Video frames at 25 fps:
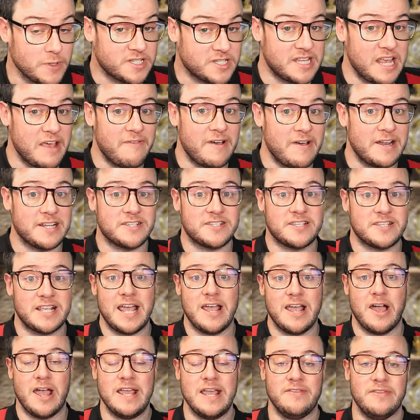is what Steph had to
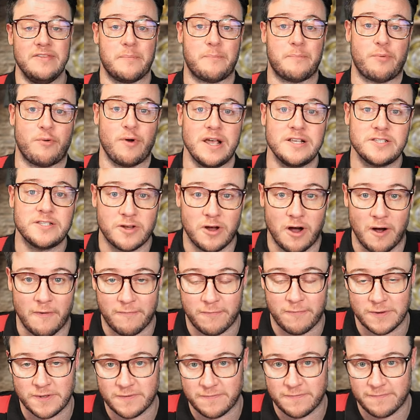say in the press
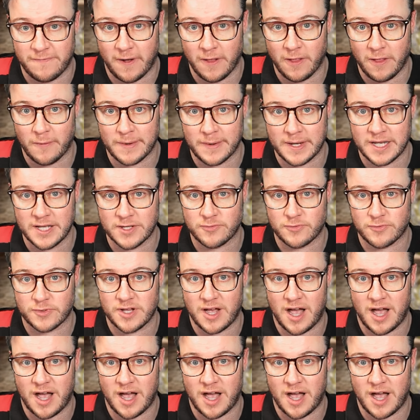conference following his